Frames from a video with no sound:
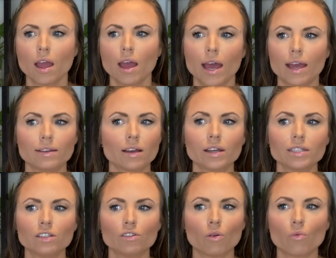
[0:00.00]
And I
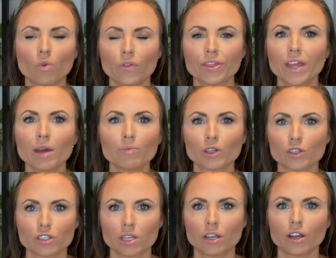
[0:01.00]
did not want that,
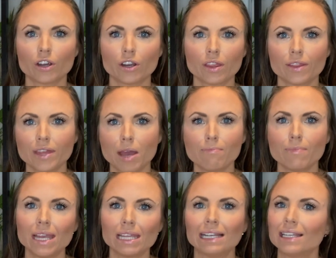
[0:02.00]
because I'd heard that
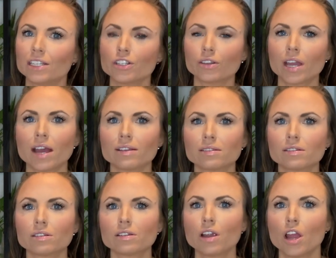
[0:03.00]
may lead to
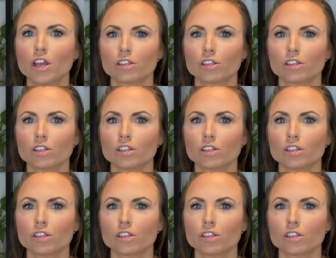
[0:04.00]
cancer.